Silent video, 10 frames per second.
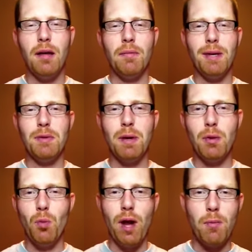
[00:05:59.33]
He was
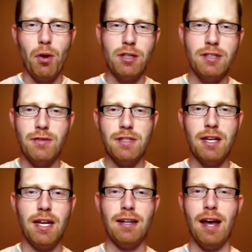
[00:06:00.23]
playing way more
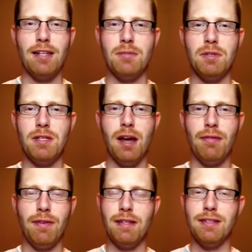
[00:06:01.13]
sophisticated, awesome stuff
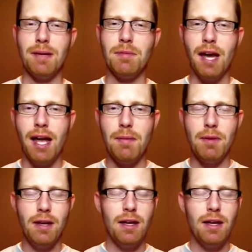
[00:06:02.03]
at the same time,